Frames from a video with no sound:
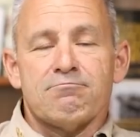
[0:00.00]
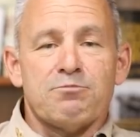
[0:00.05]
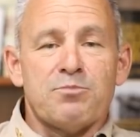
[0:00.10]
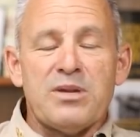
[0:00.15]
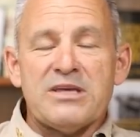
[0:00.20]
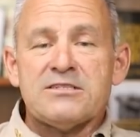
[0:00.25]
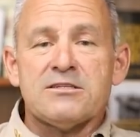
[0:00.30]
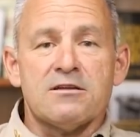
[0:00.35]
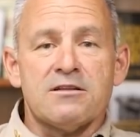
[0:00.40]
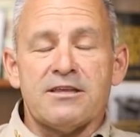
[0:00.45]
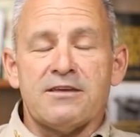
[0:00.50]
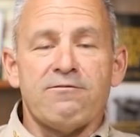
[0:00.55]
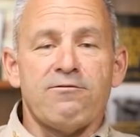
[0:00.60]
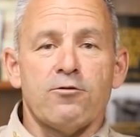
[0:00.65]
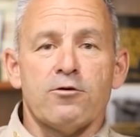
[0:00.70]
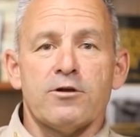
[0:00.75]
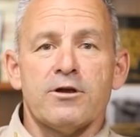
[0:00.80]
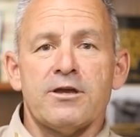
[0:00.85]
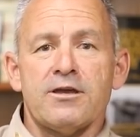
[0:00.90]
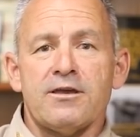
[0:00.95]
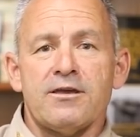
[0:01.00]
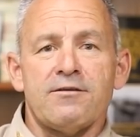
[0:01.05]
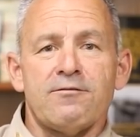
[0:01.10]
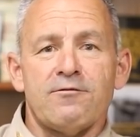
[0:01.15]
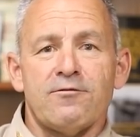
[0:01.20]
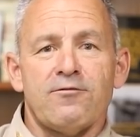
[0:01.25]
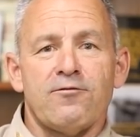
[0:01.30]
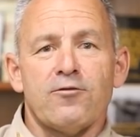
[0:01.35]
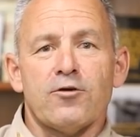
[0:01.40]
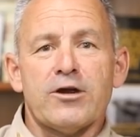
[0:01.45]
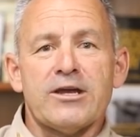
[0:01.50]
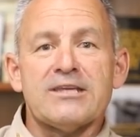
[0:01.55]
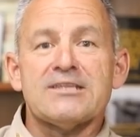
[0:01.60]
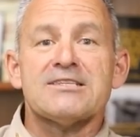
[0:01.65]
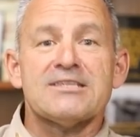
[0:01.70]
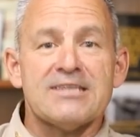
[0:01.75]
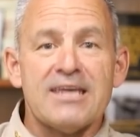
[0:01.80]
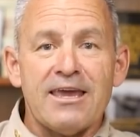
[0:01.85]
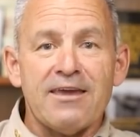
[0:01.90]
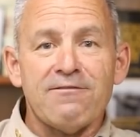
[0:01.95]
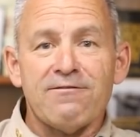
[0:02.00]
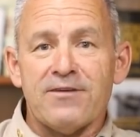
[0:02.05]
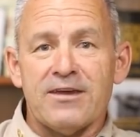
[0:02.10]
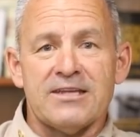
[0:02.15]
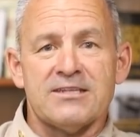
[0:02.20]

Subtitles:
basically for a safe